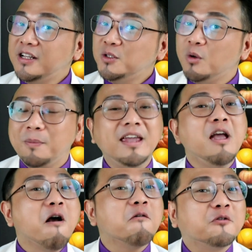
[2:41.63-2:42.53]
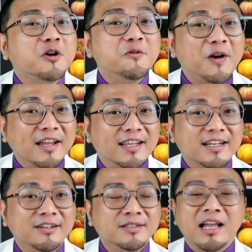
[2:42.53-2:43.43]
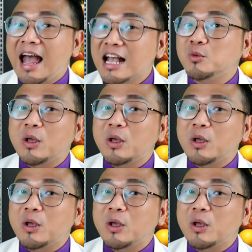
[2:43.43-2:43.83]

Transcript: The first will be free radicals.